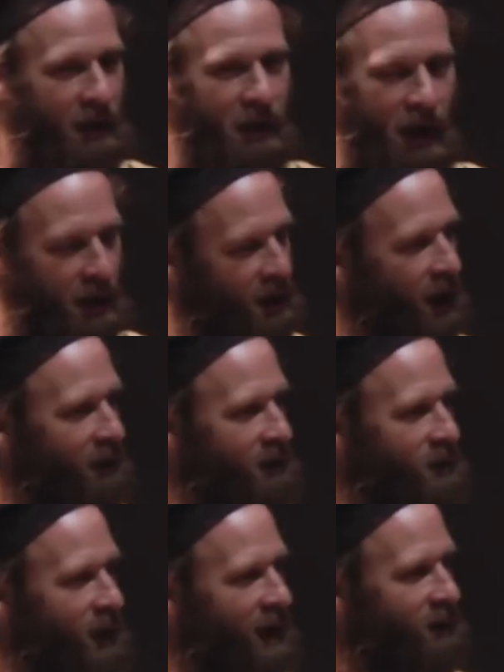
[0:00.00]
kind of caught the
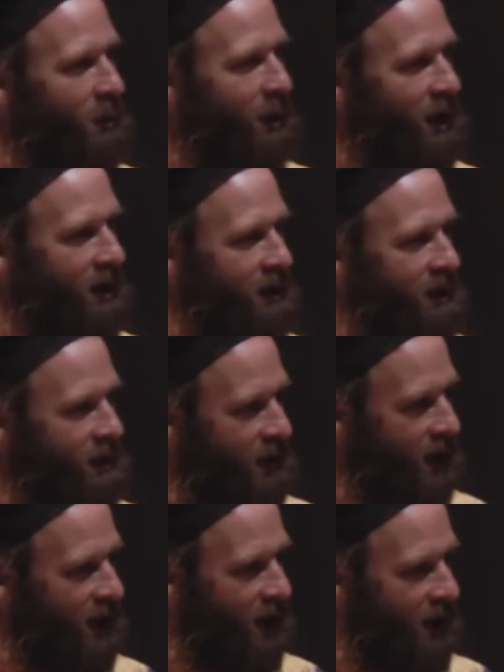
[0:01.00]
travel bug,
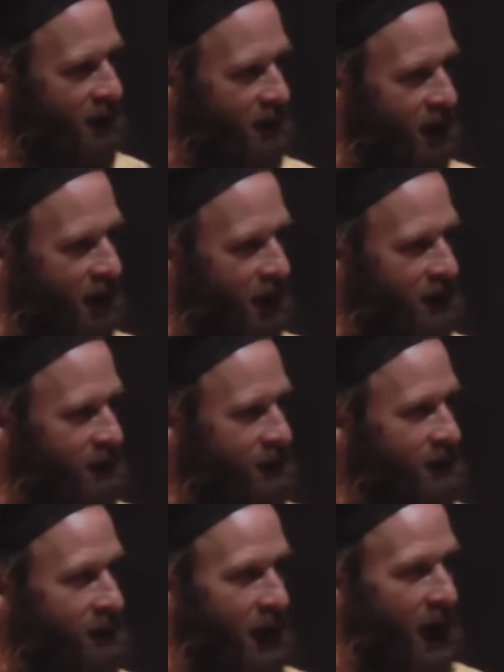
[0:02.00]
and uh,
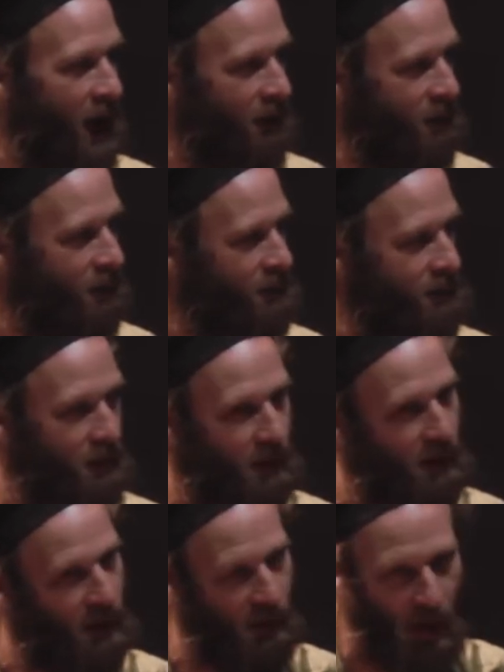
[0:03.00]
you went to Turkey.
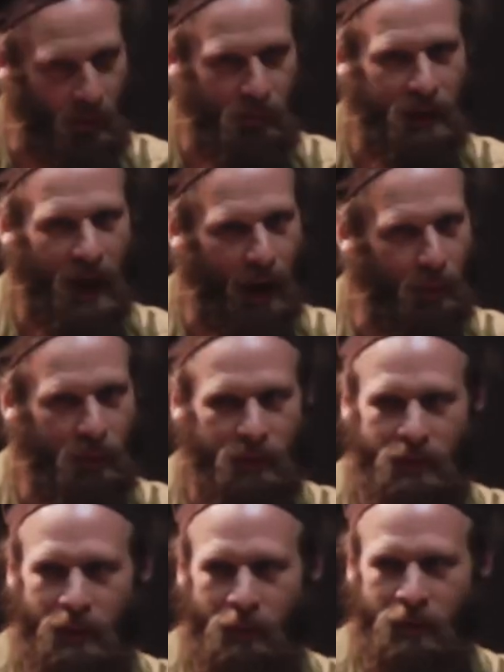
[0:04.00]
I, I, yeah, it
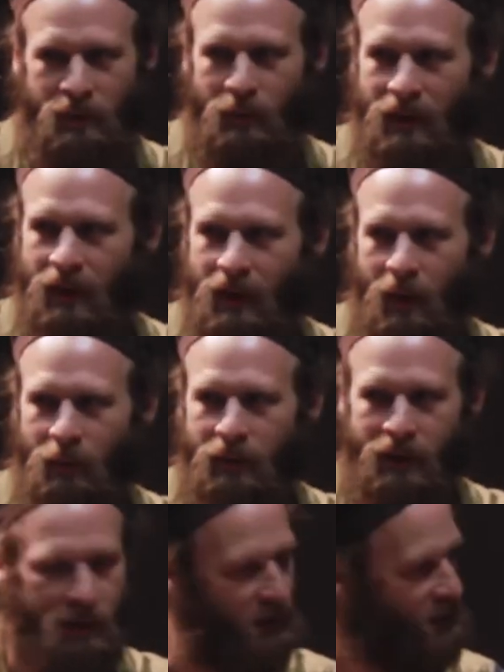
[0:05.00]
was, it was within a couple
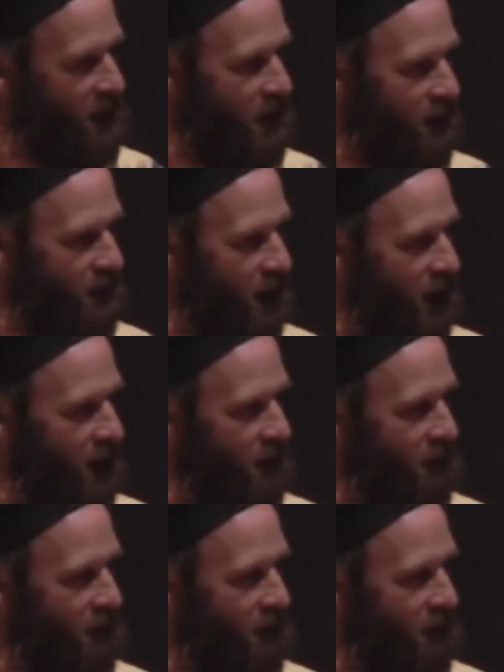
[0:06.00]
years I, I